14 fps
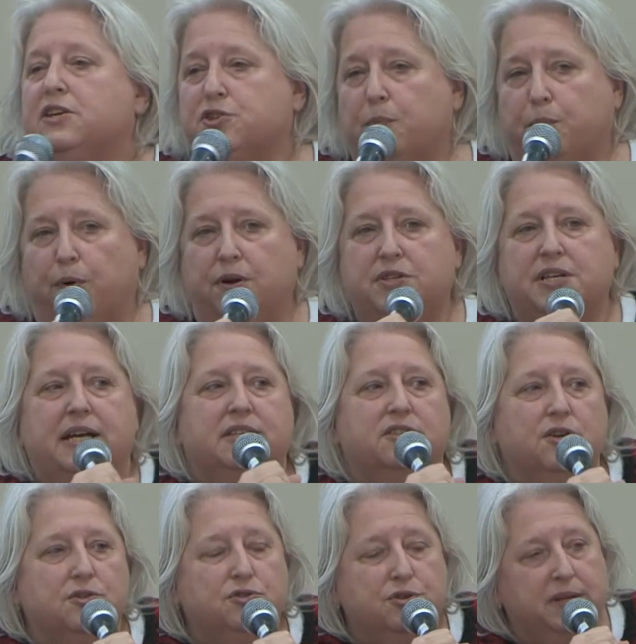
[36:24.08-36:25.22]
The
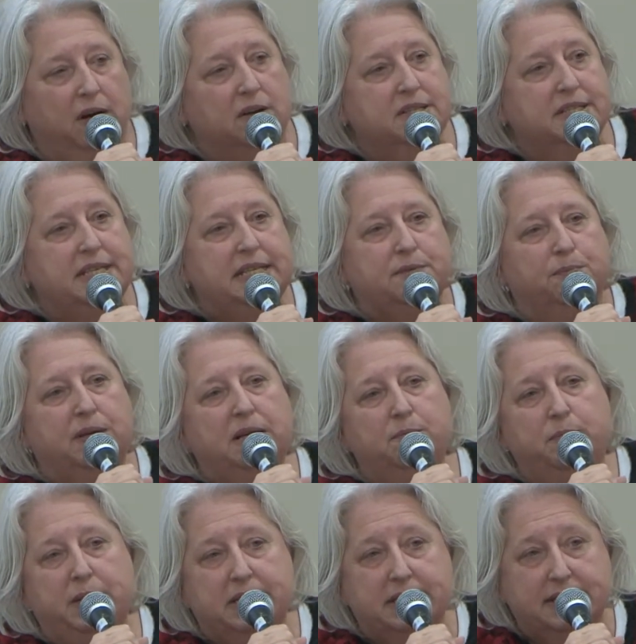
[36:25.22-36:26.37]
project Junior. This will
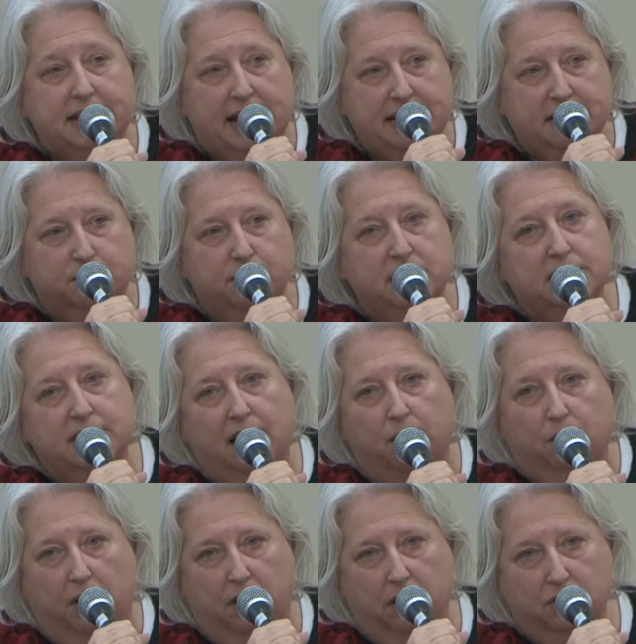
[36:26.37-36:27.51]
be tested with
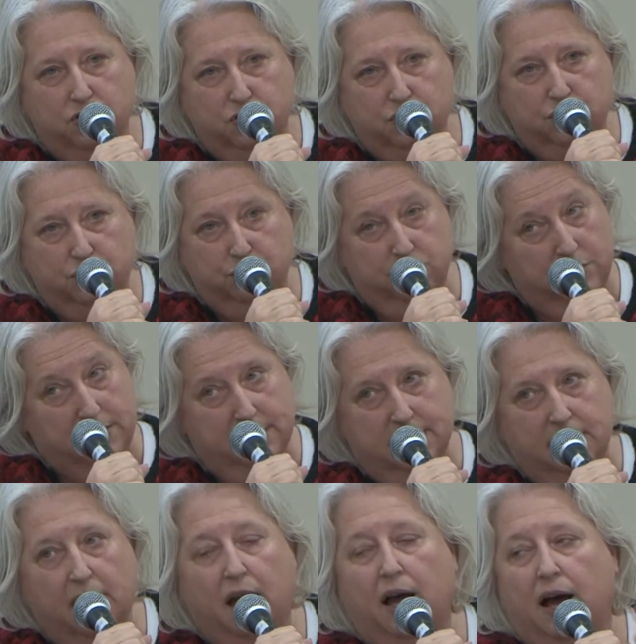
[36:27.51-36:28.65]
our
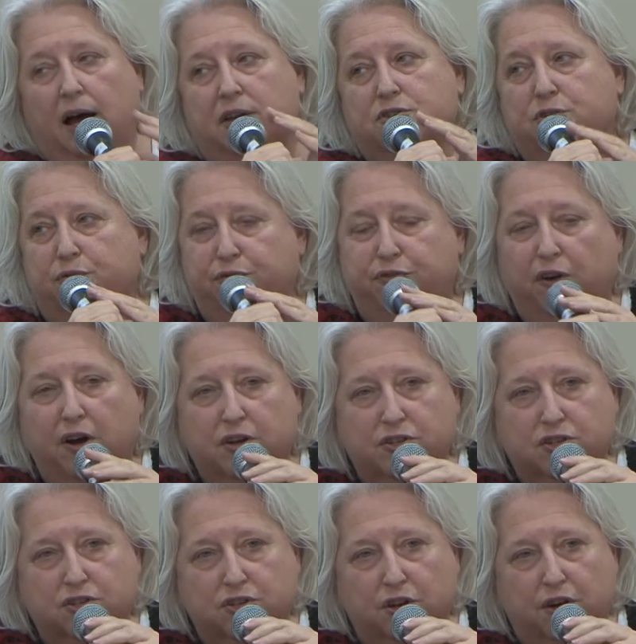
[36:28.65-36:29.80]
students at the
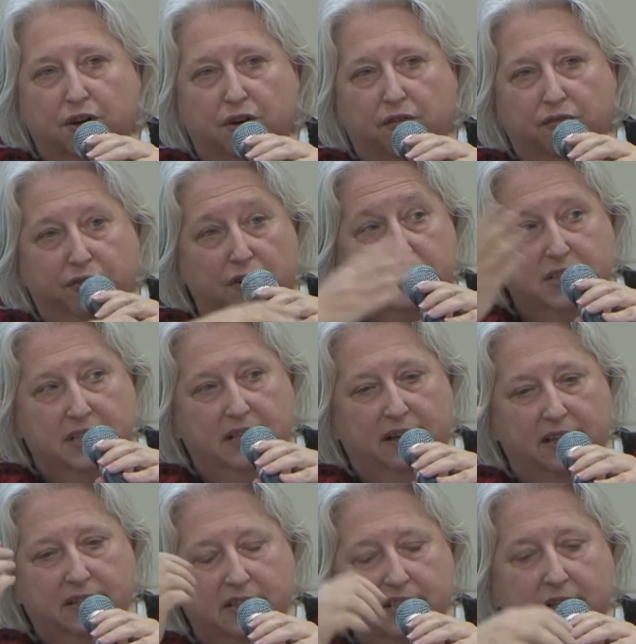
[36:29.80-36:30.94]
first year
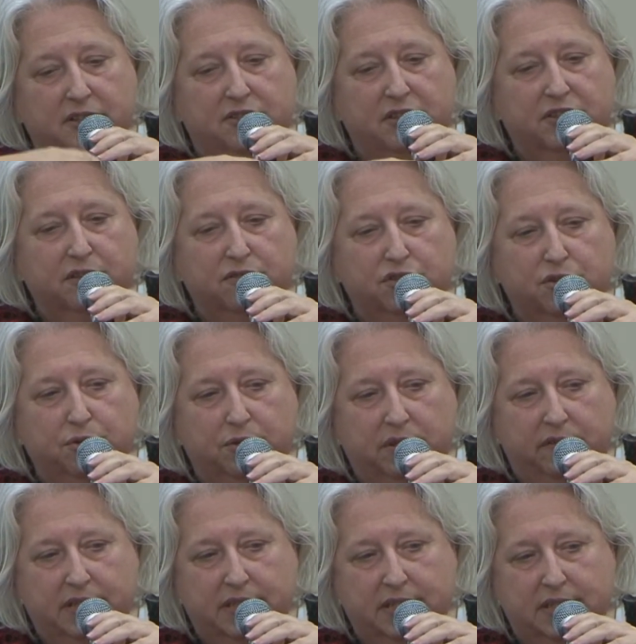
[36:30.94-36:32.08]
at the entrance of the
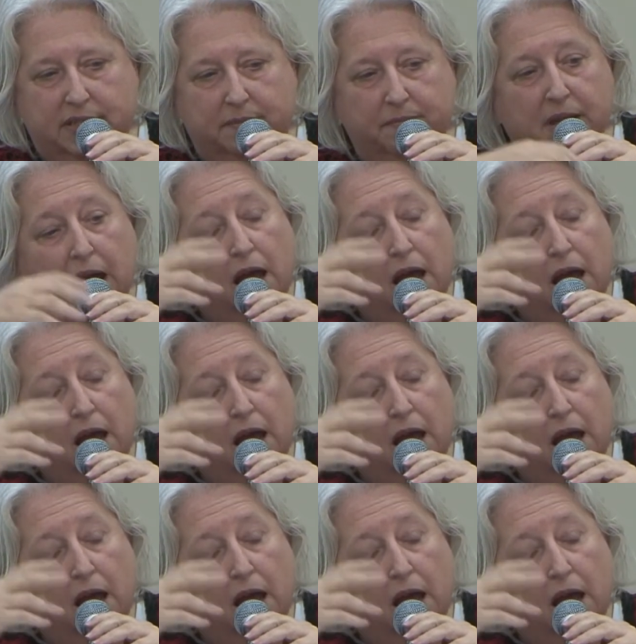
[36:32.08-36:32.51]
university.